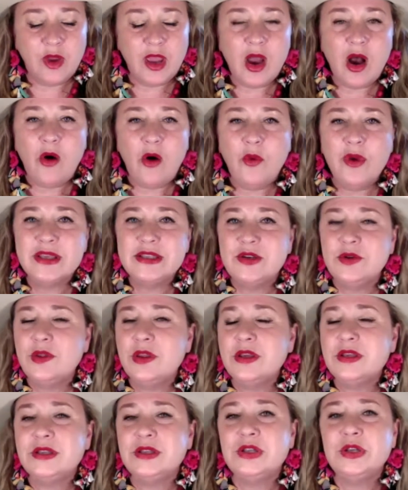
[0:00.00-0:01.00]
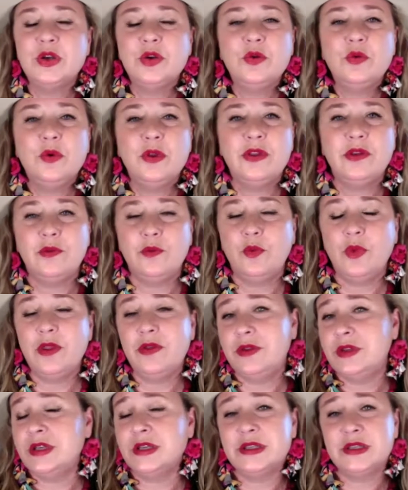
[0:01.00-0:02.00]
we always do this too
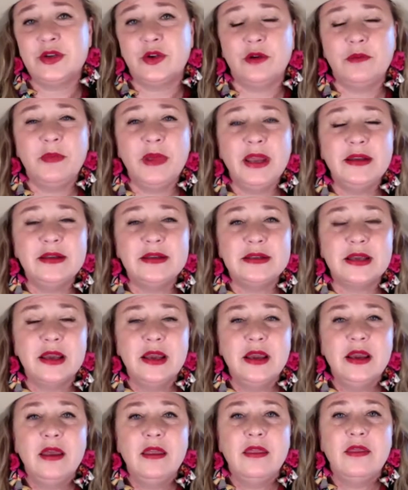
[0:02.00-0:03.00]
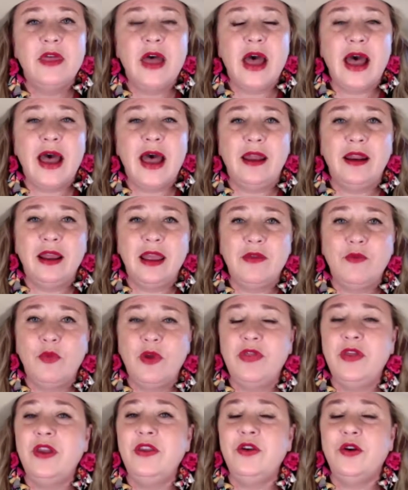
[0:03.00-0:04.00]
with discernment,
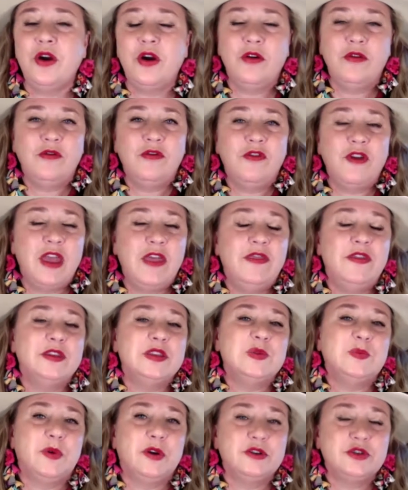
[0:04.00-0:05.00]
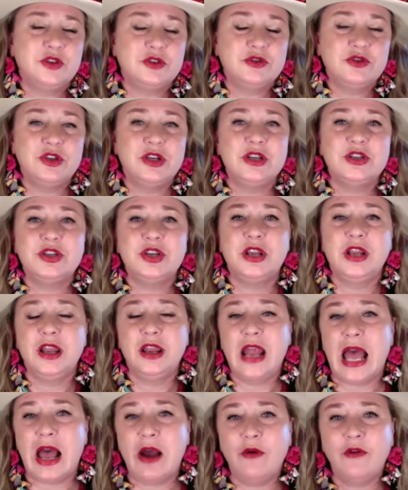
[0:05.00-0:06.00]
that within your own faith and spiritual
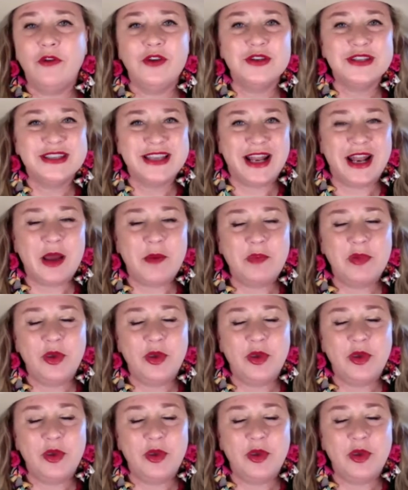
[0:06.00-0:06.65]
tradition and however you set